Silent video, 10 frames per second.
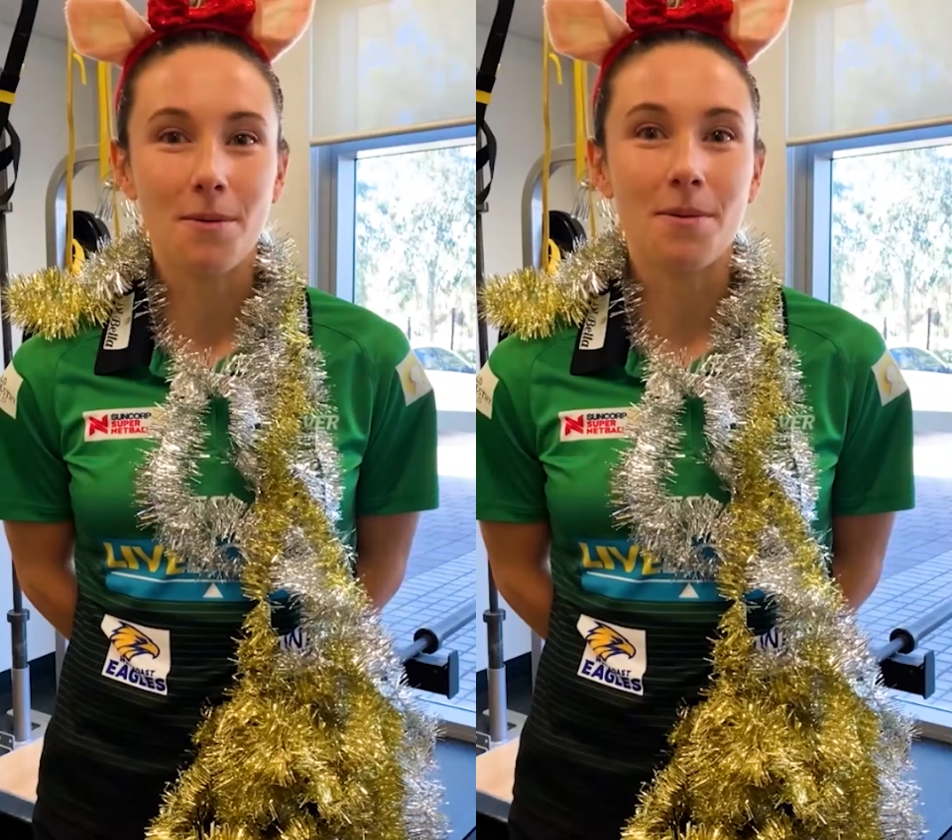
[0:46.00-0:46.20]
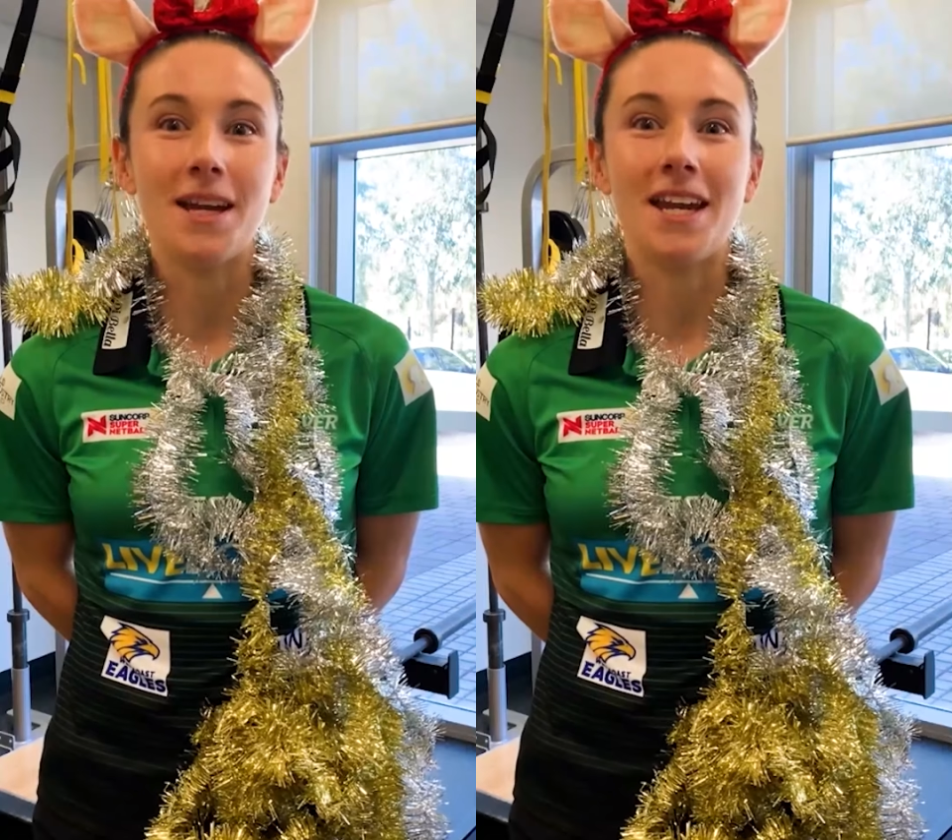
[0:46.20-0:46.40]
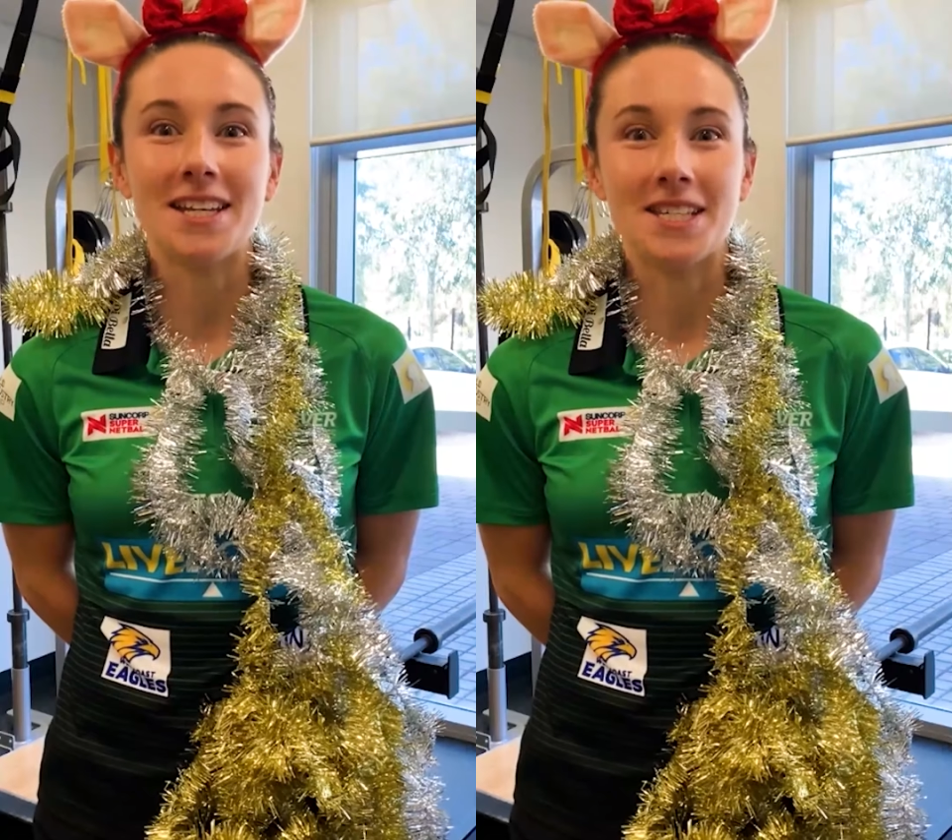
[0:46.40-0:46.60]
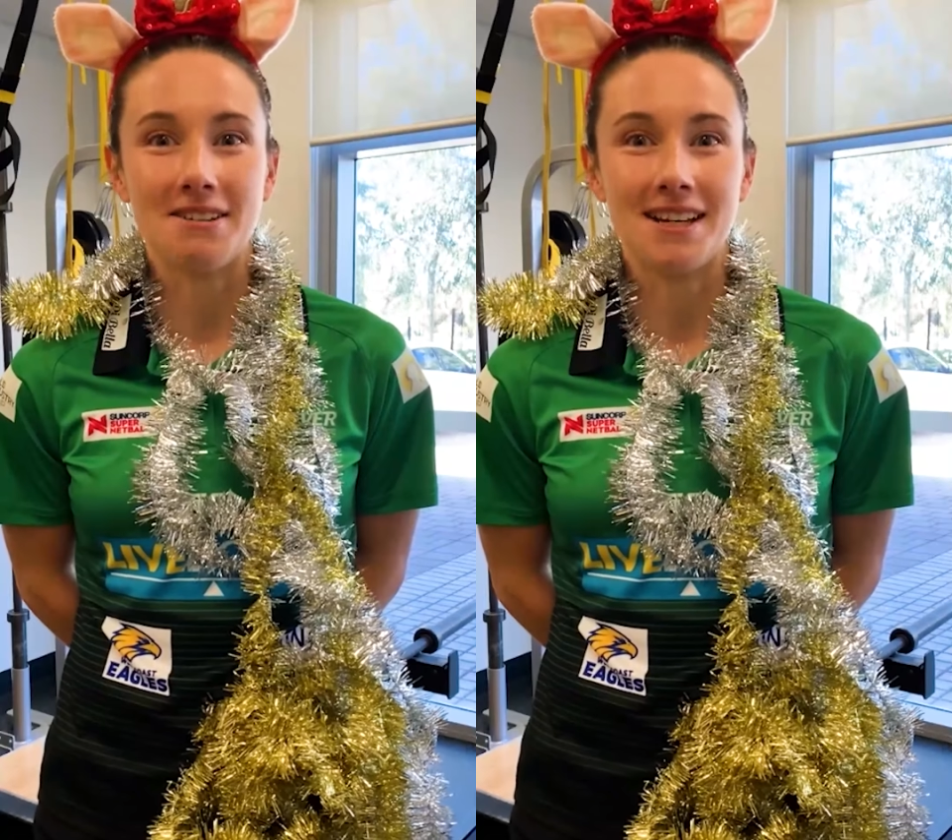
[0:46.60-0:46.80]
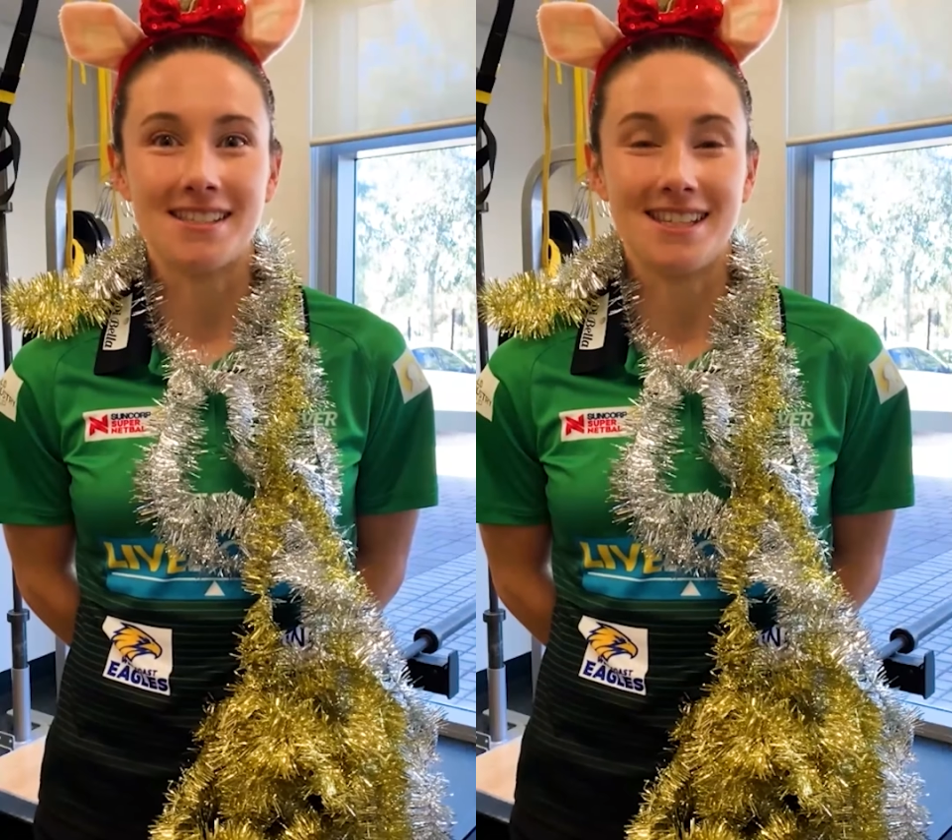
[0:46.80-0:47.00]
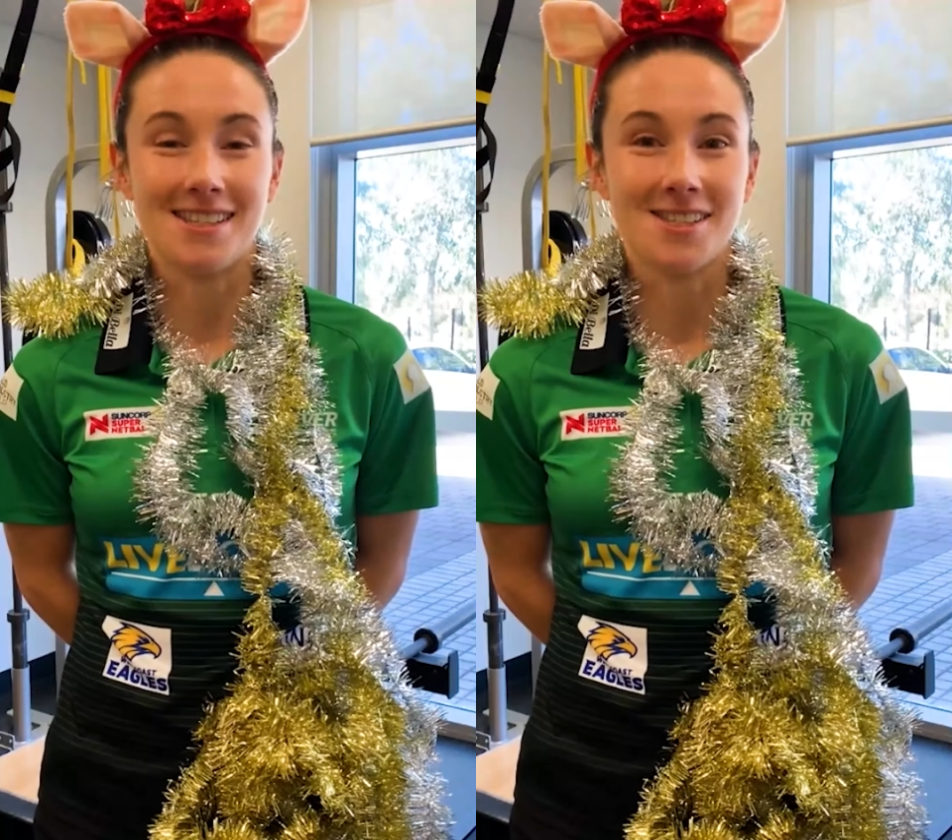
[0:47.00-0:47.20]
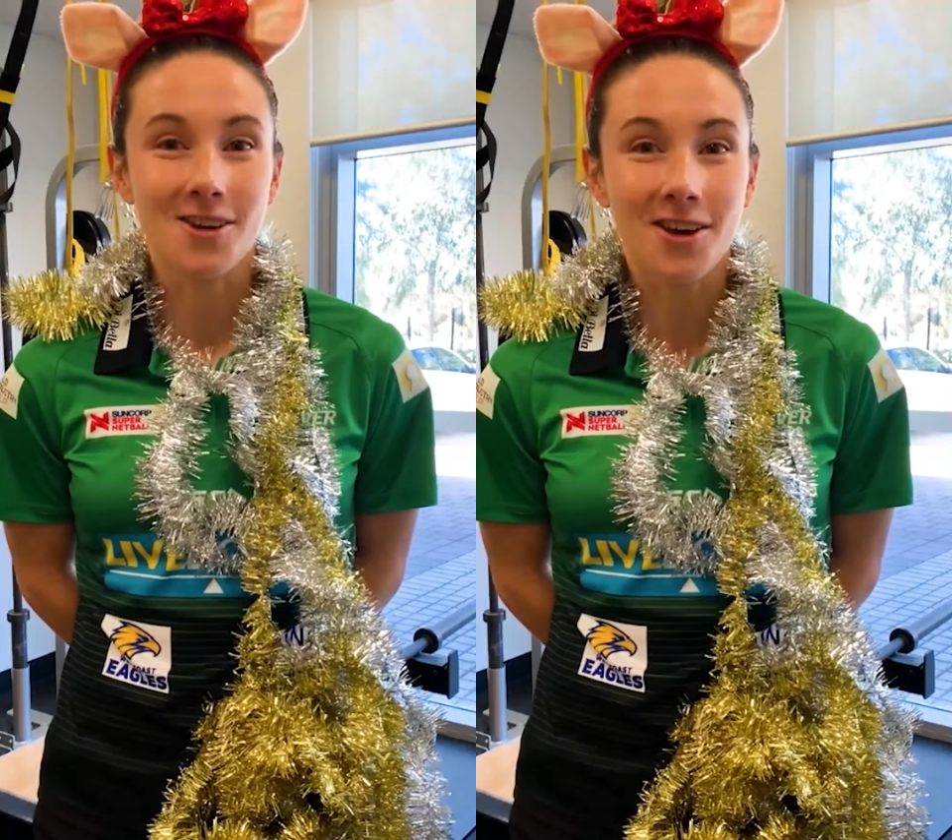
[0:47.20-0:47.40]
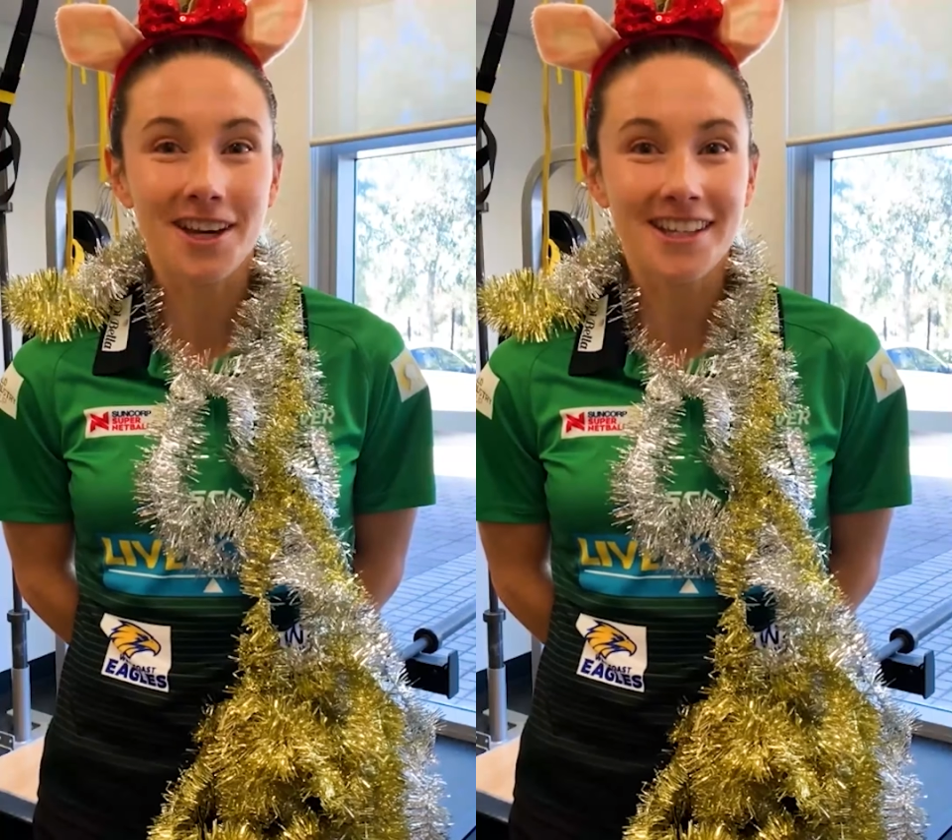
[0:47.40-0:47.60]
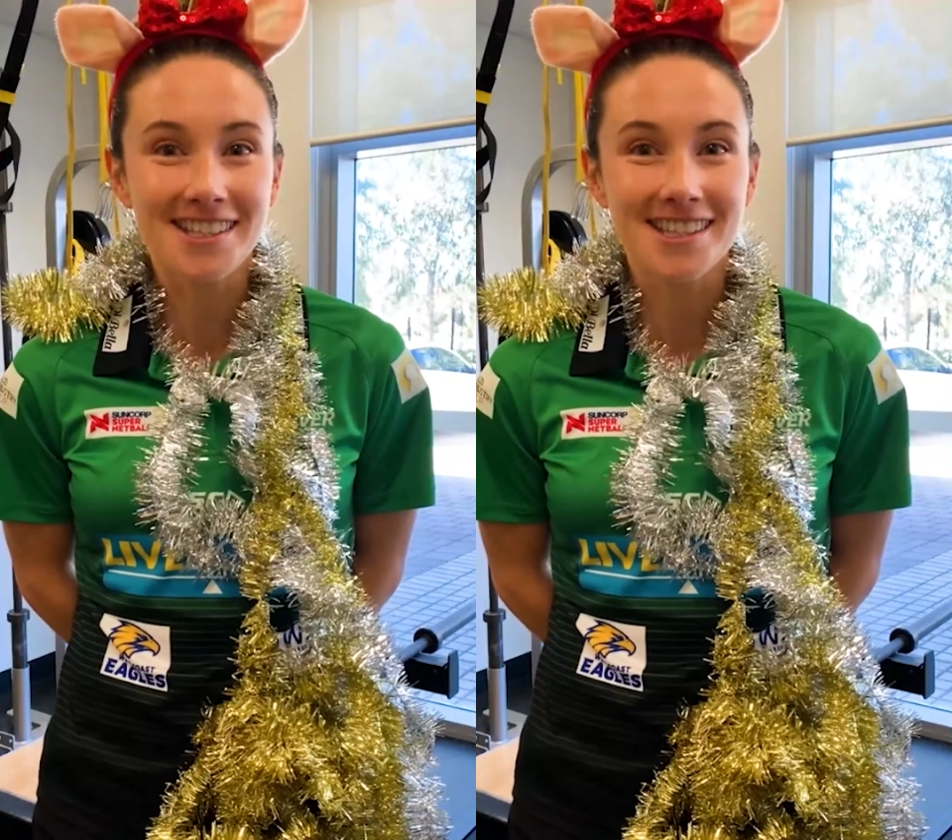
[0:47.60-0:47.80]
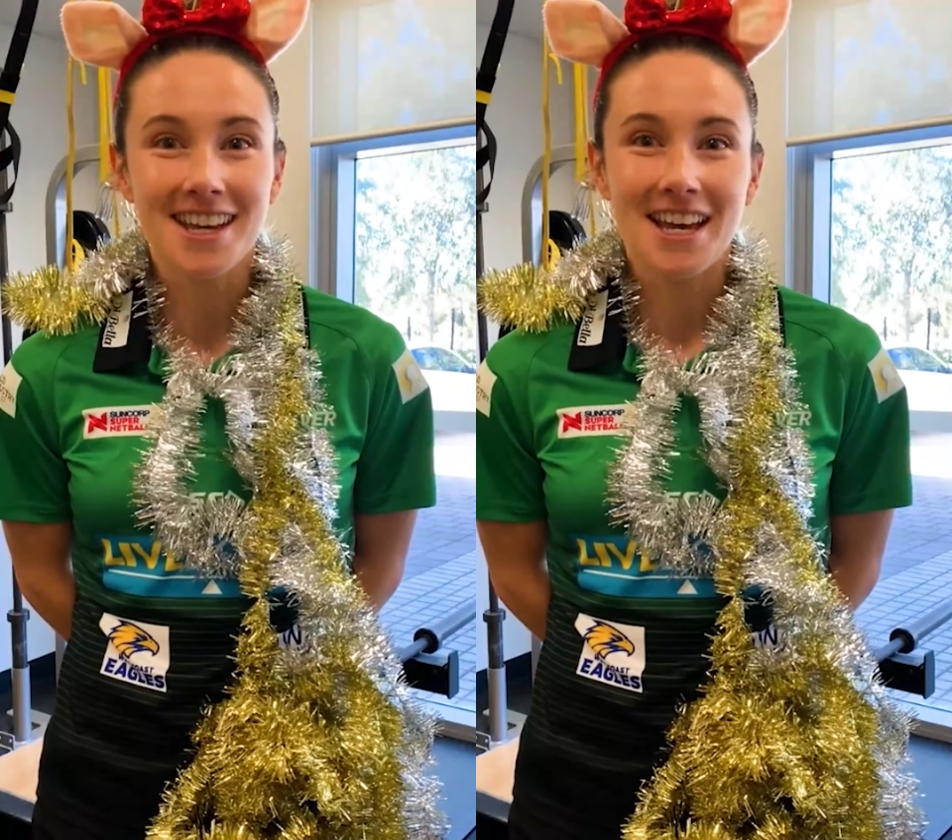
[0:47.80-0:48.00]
property next to us is a circus,